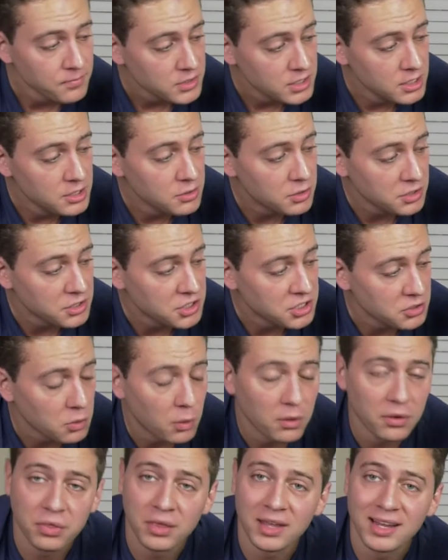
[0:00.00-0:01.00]
you could
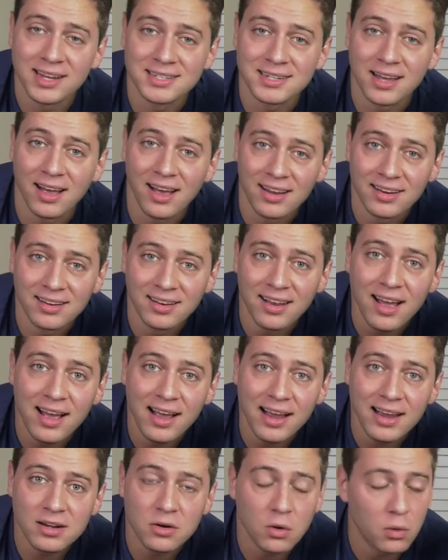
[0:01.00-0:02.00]
store things
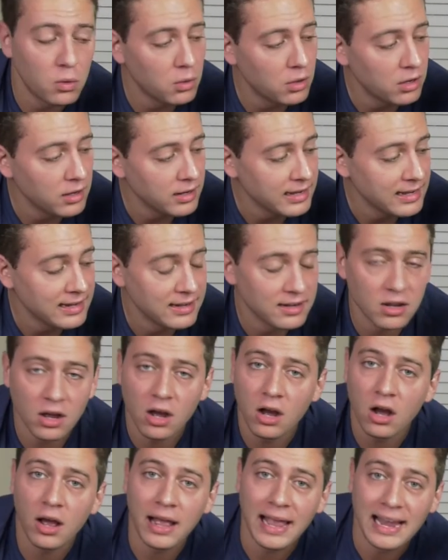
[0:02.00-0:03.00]
online or
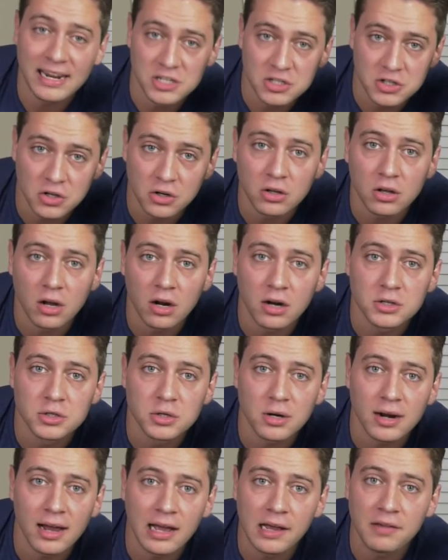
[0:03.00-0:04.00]
in external hard
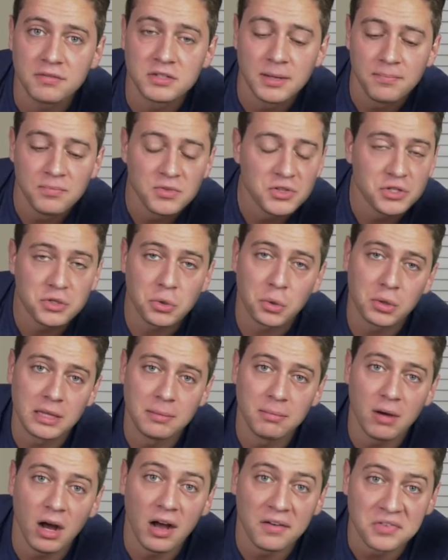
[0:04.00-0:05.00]
drives, store
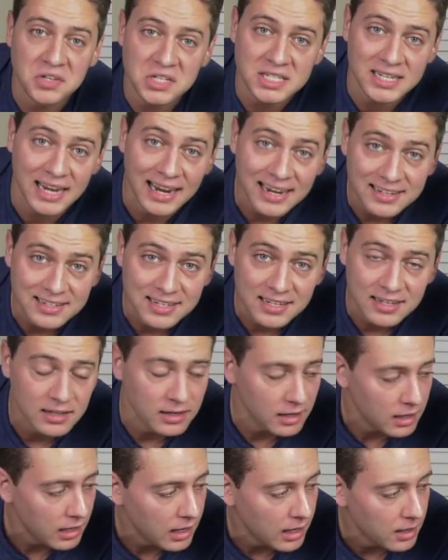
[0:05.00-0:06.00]
them off-site,
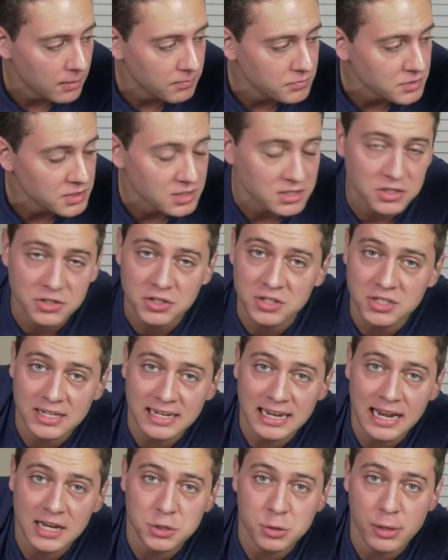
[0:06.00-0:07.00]
um, so just in
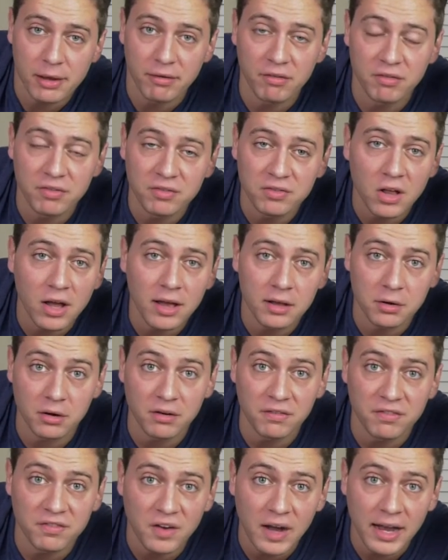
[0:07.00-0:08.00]
case you have a flood or
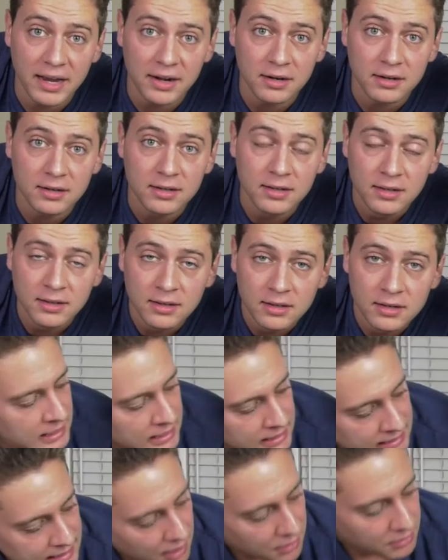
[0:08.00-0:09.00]
a fire.
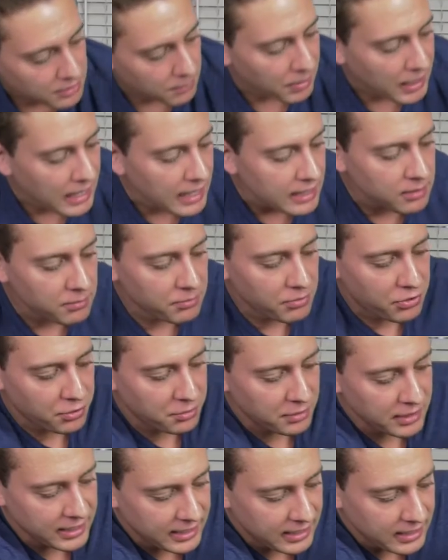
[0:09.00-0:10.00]
Now the bottom
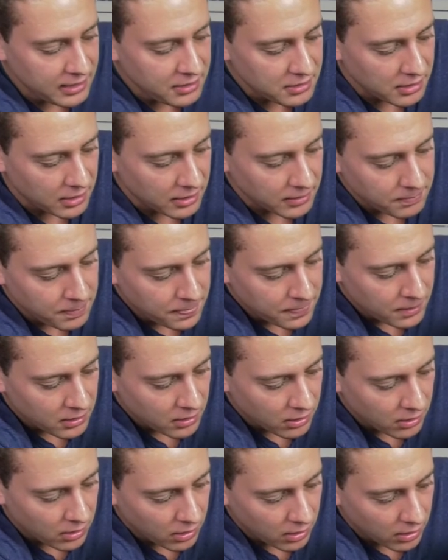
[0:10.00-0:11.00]
three here
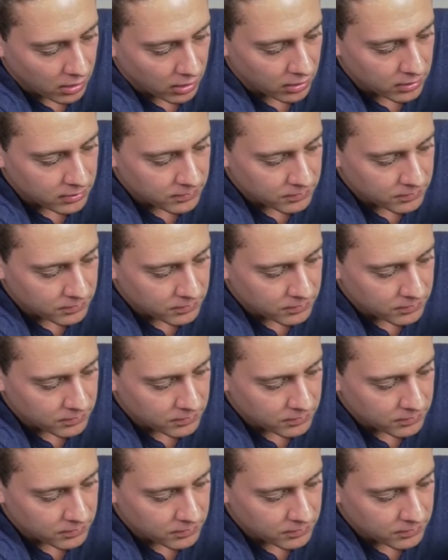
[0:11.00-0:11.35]
are